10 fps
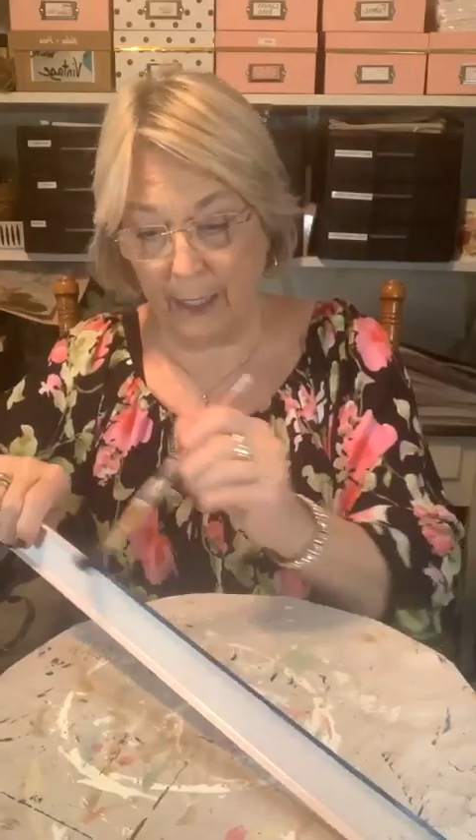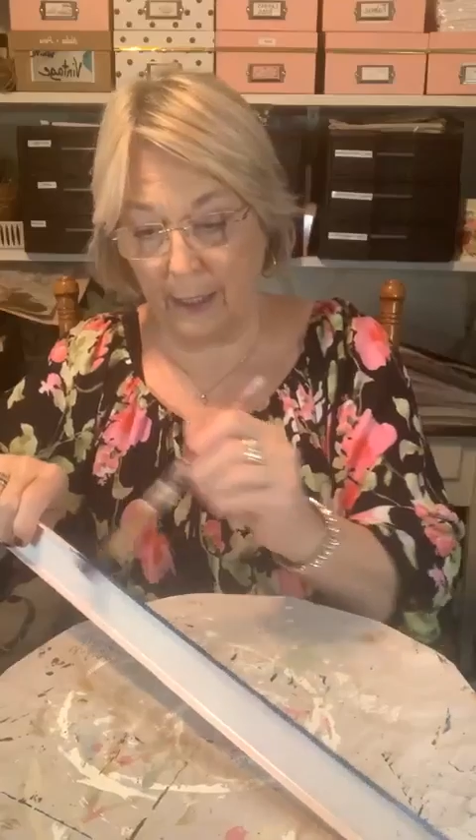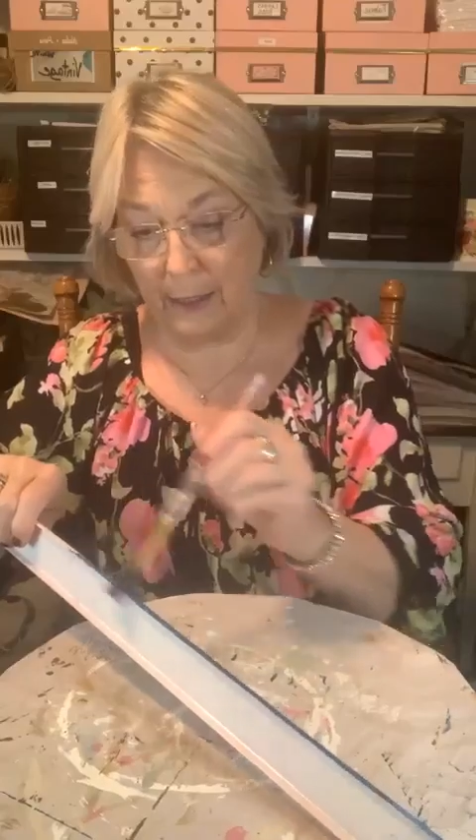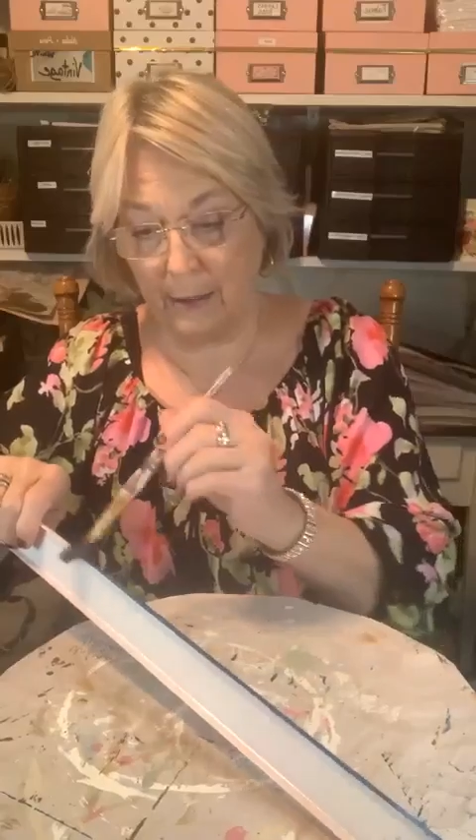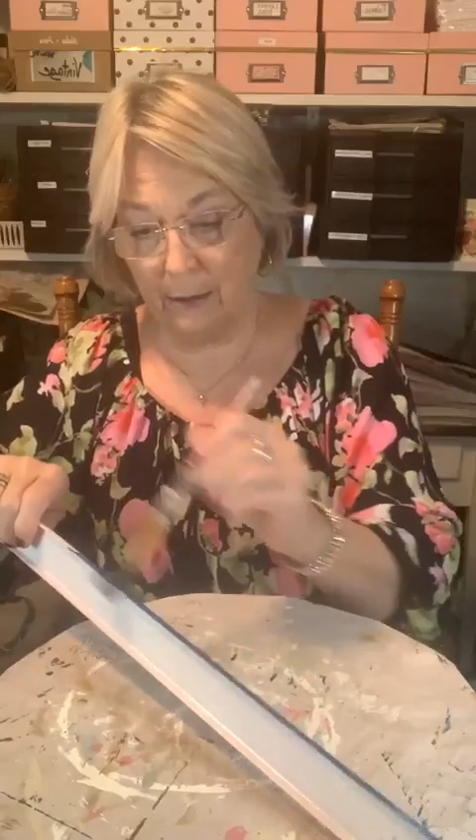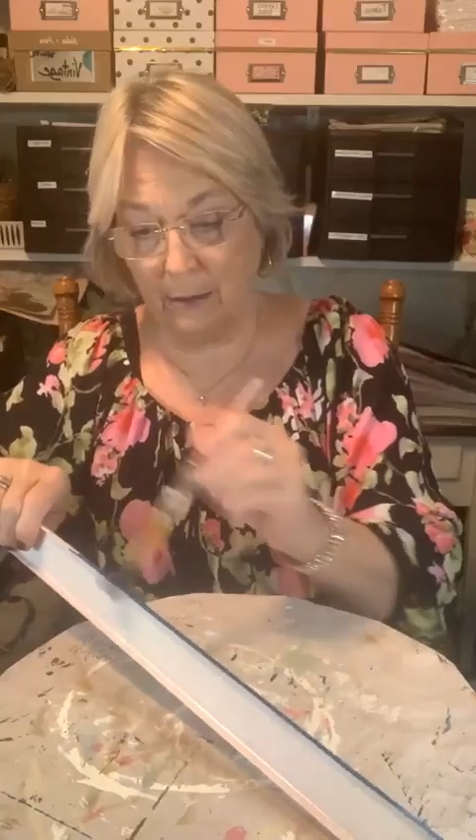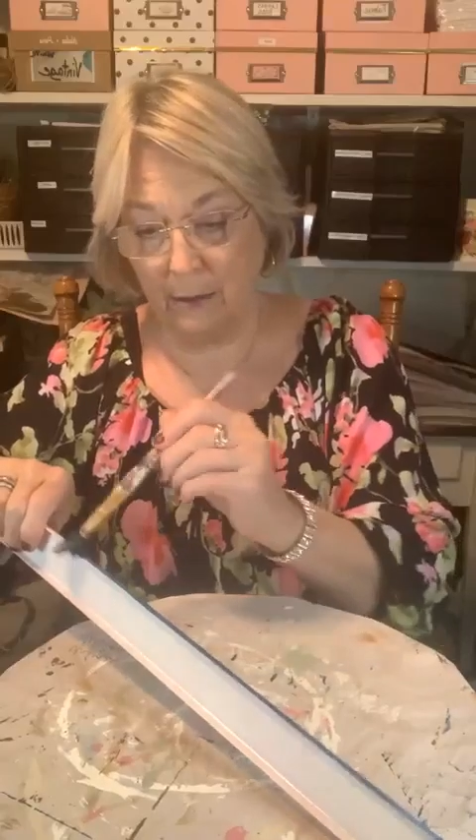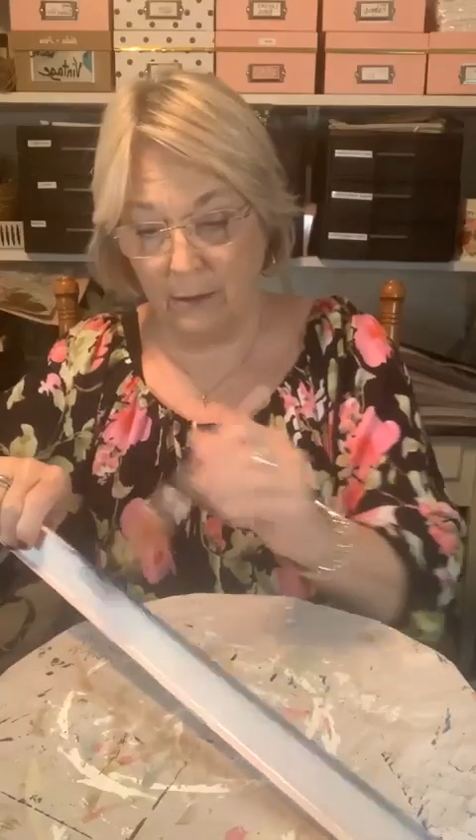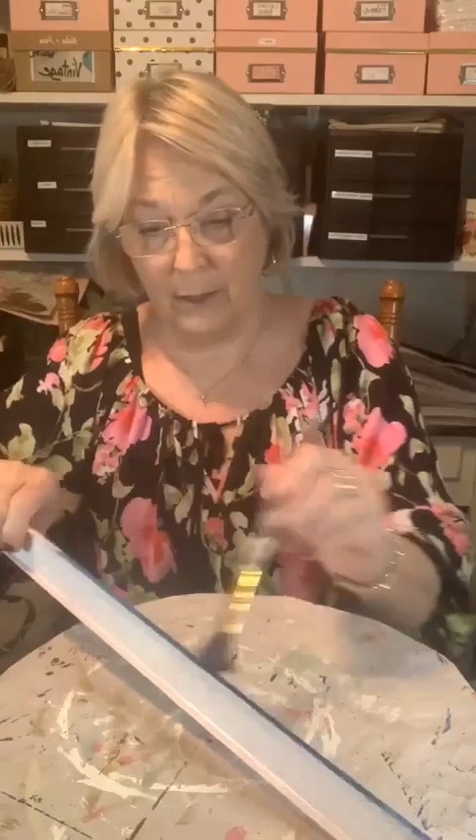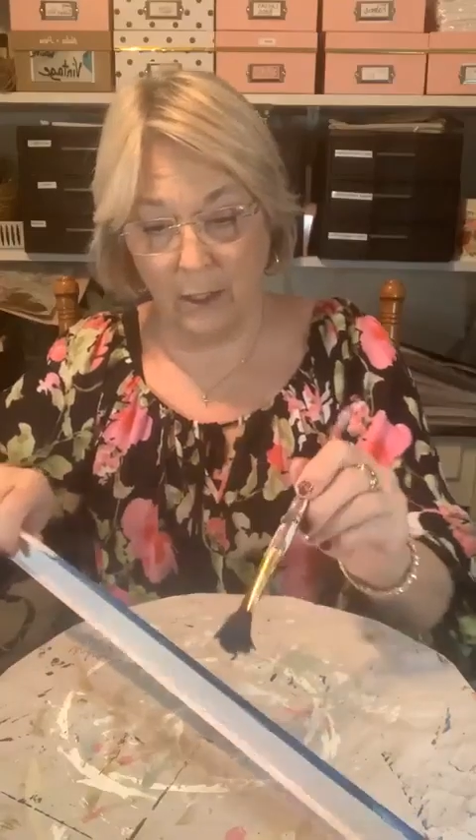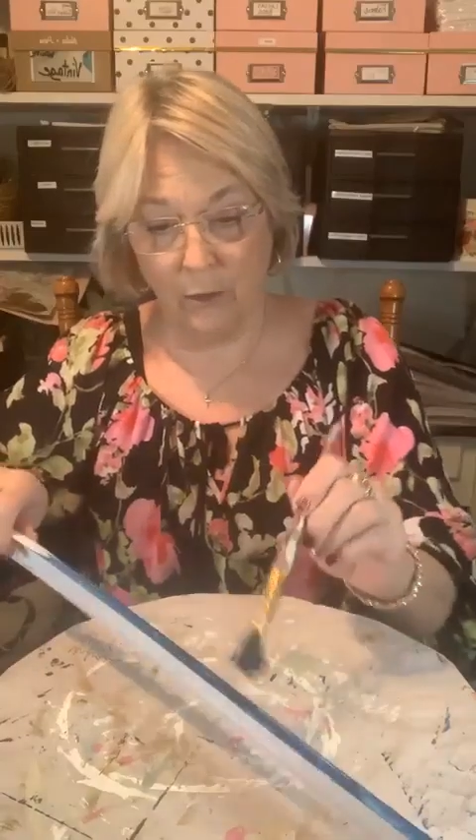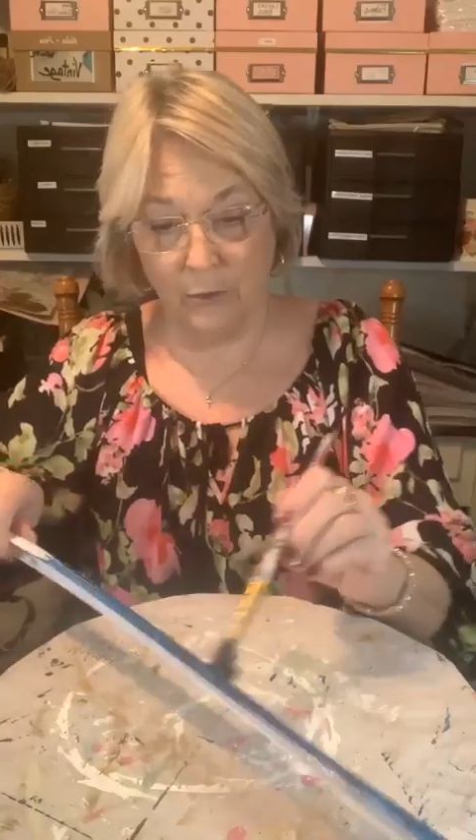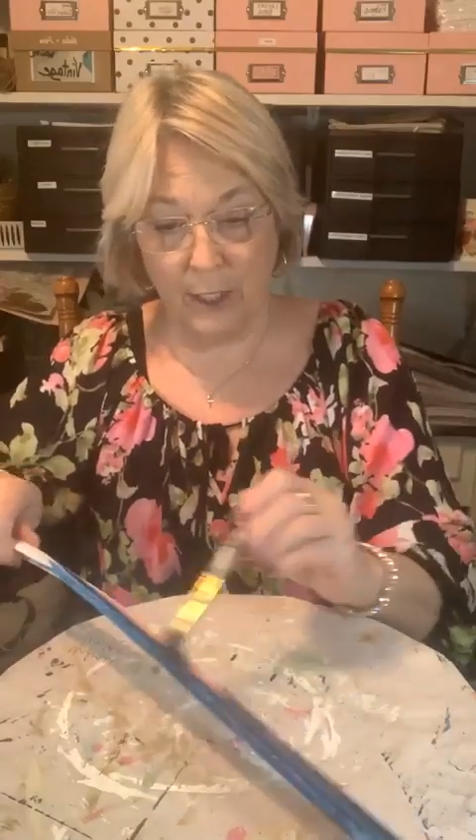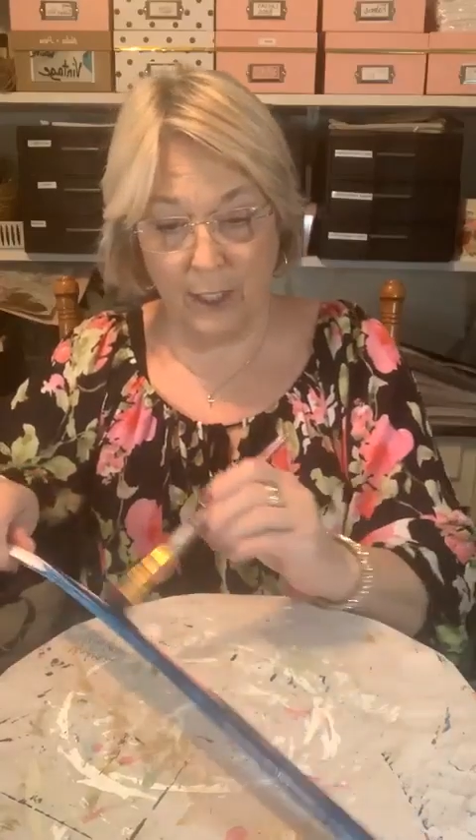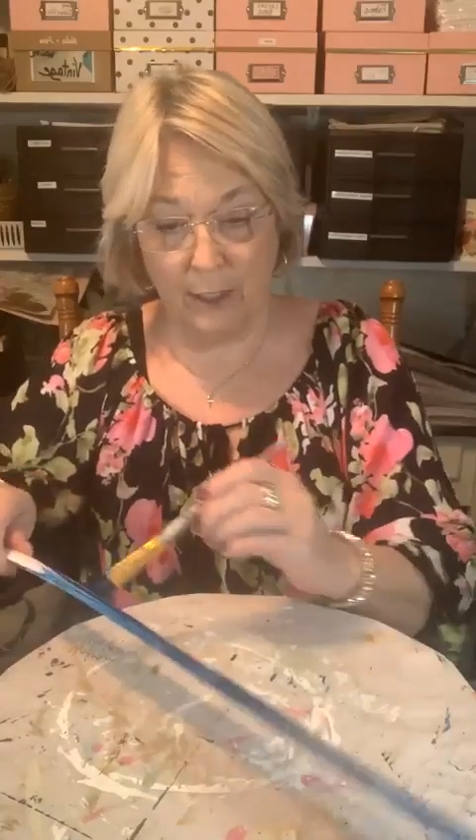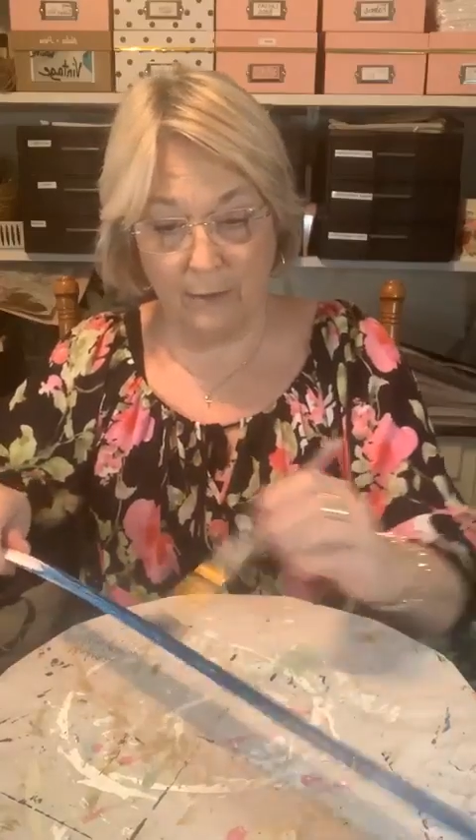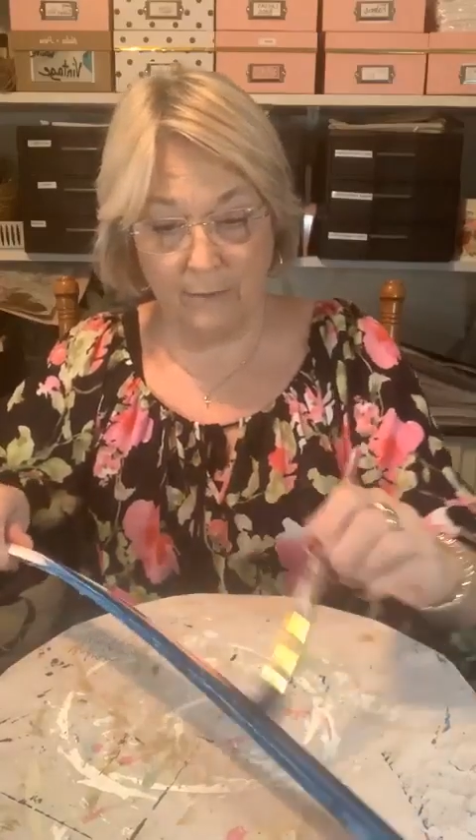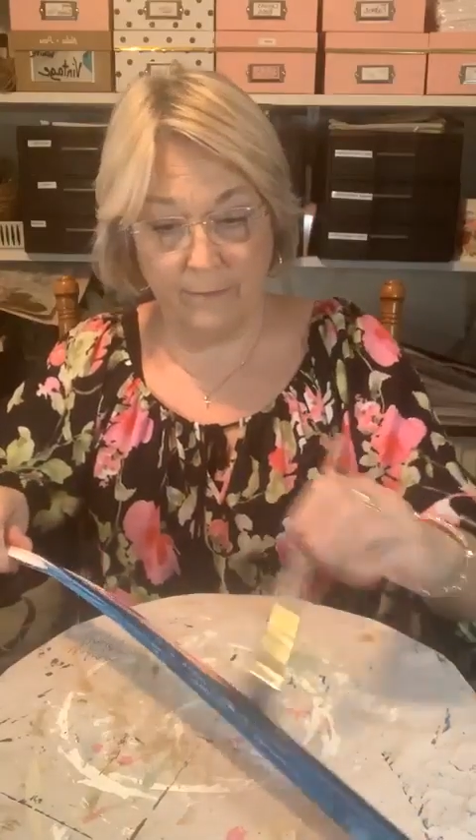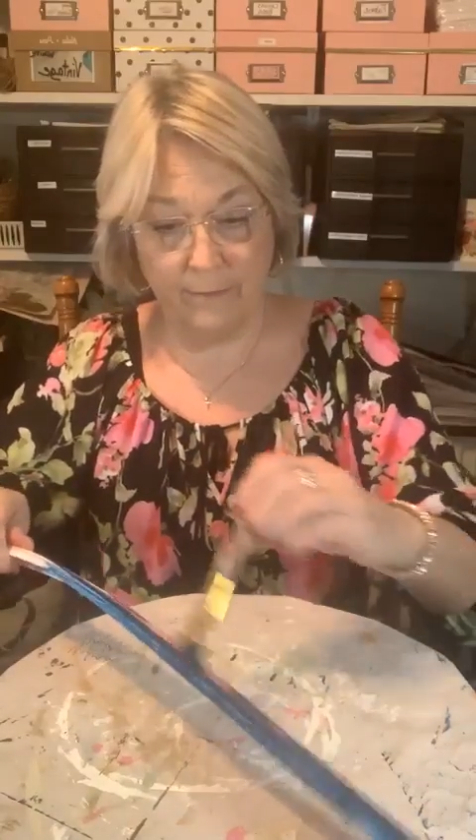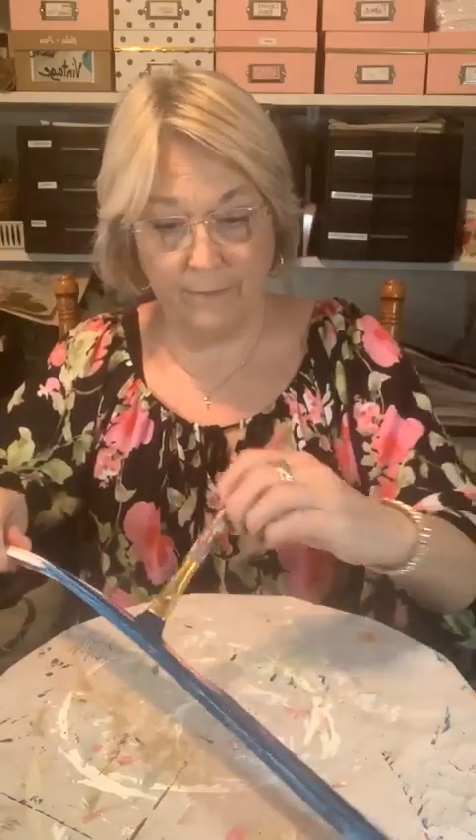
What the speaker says: painted. The whole thing.